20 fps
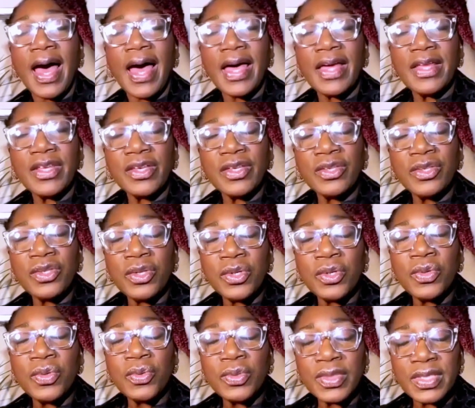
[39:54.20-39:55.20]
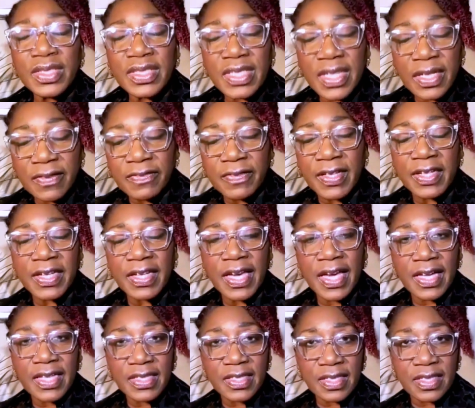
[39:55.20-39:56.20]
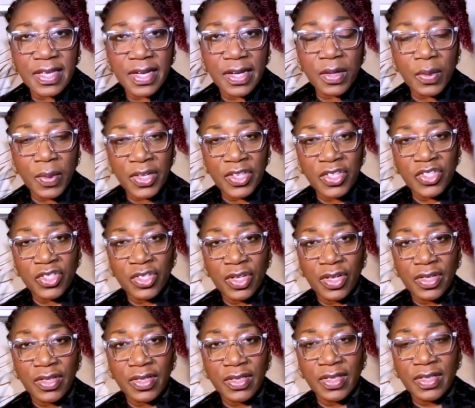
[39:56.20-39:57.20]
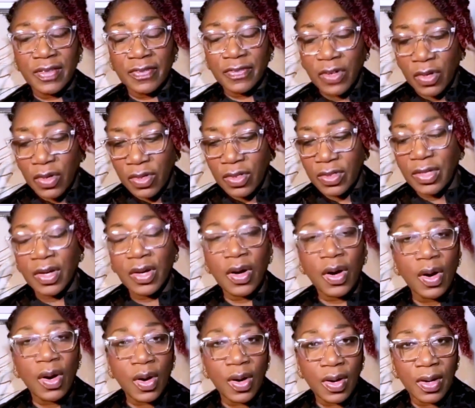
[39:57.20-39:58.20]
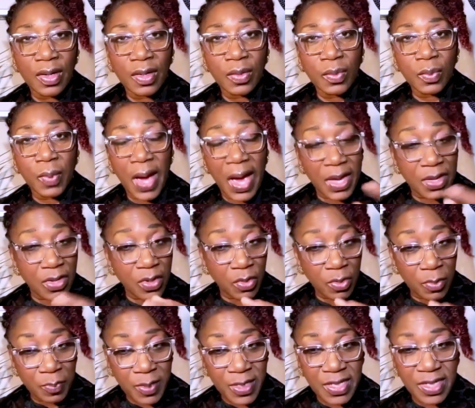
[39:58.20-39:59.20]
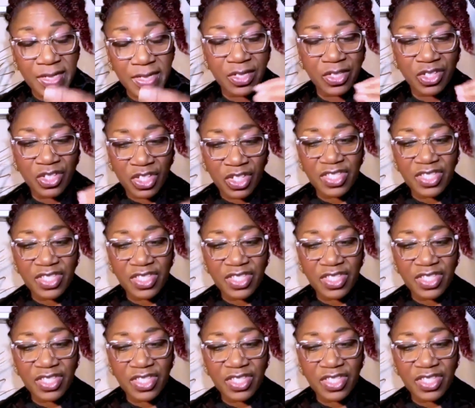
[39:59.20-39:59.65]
And you definitely answered that question even earlier on, and you repeated it